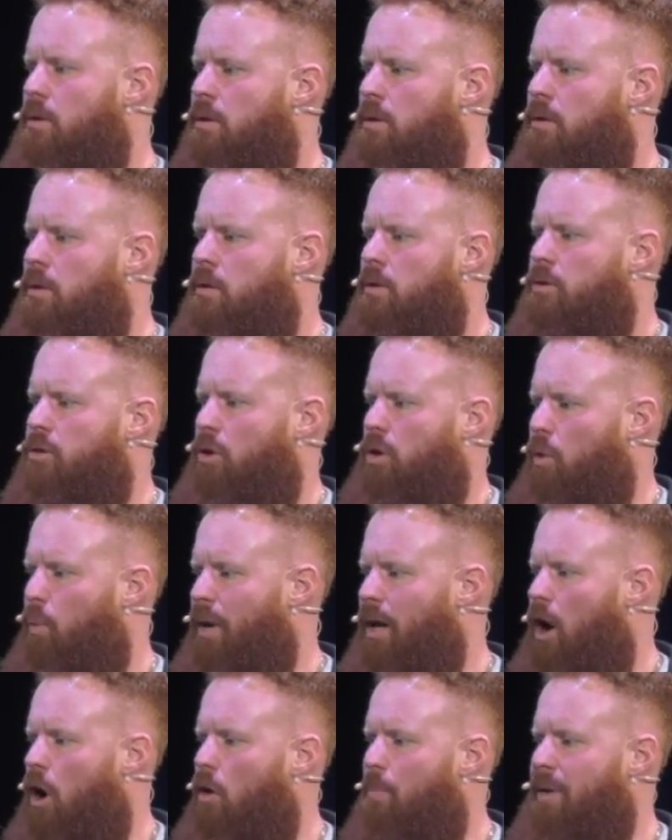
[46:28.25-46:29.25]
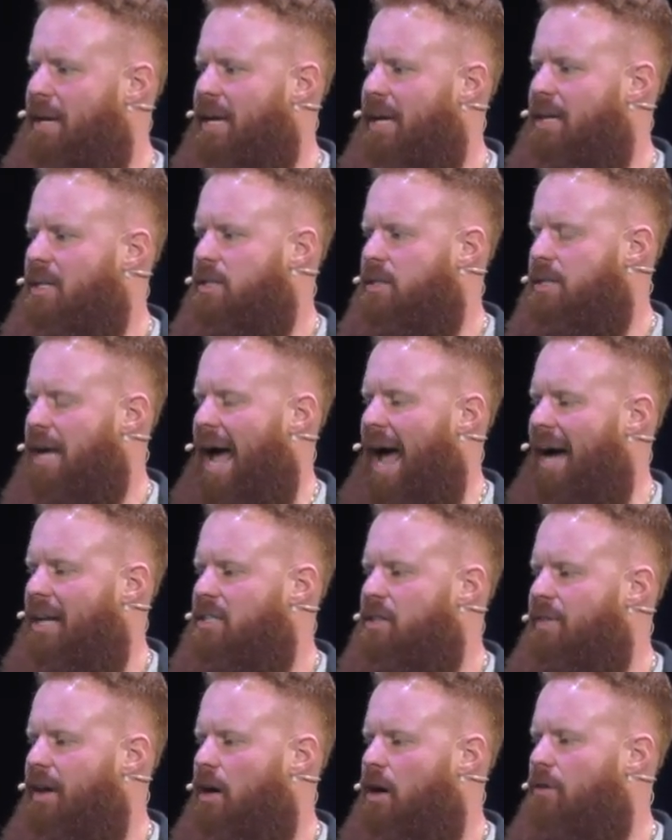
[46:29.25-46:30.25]
So, could we all begin to
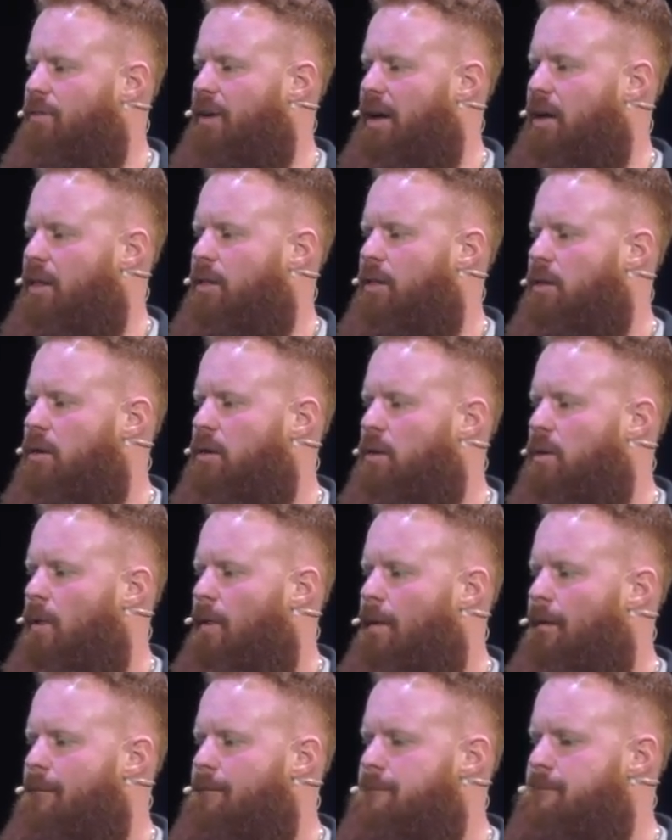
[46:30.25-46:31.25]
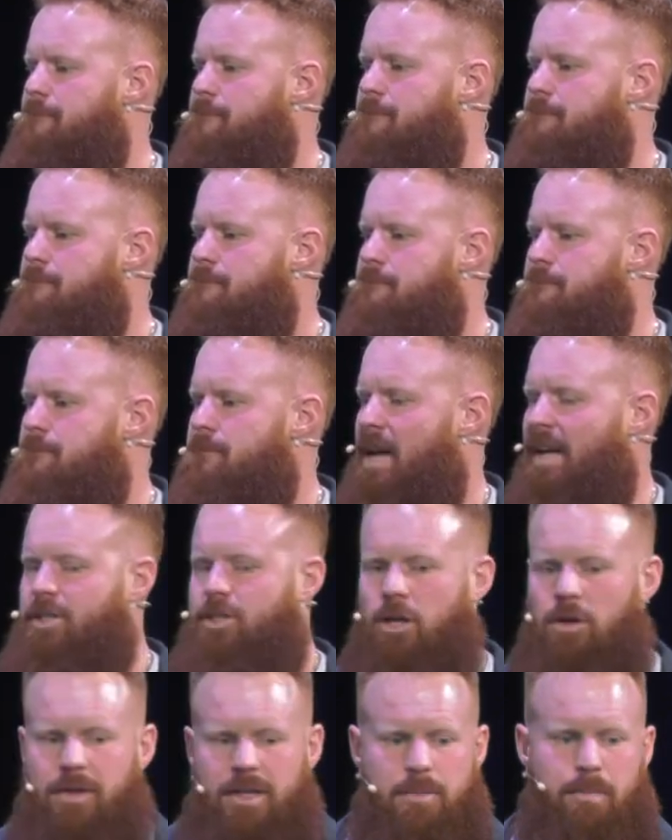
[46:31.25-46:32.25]
activate our faith and
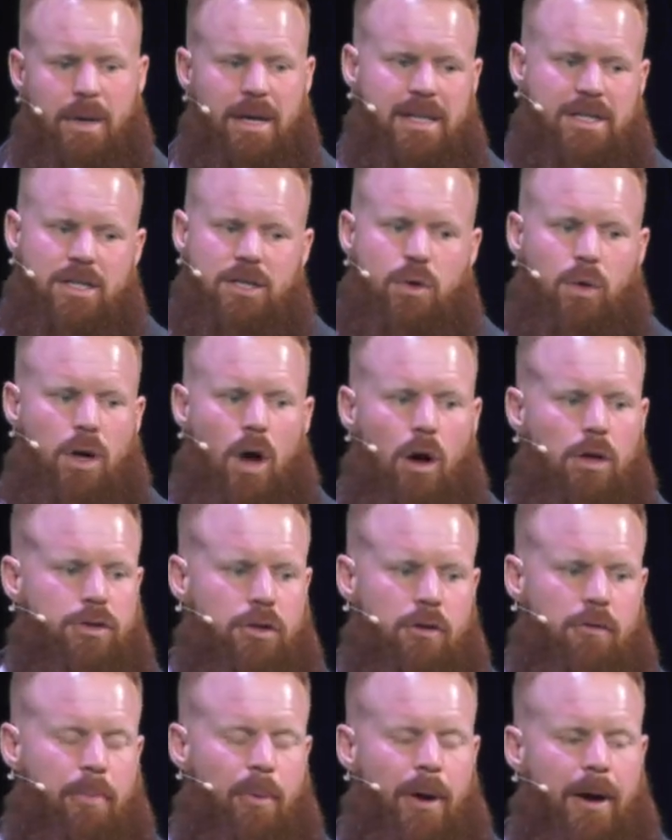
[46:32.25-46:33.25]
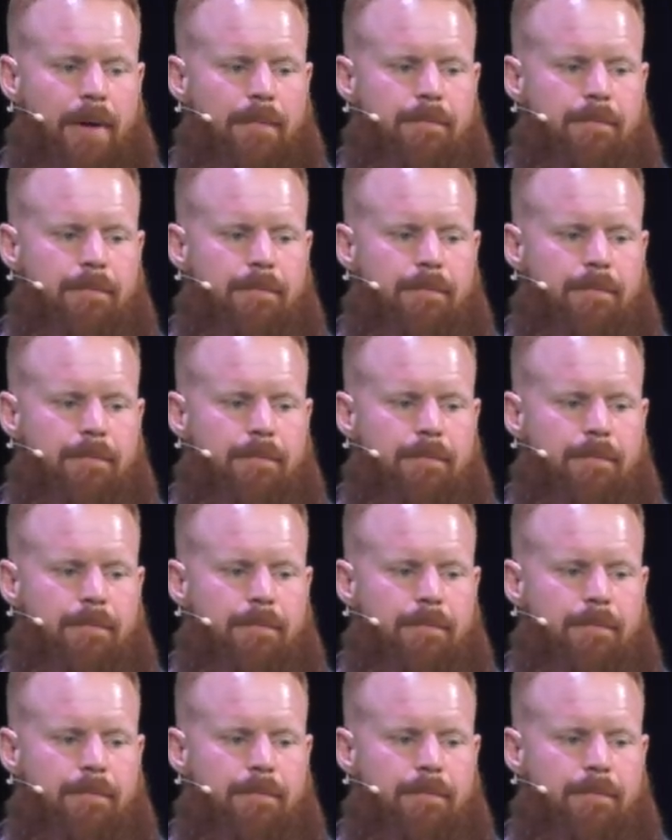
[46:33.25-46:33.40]
turn this place into an altar of prayer?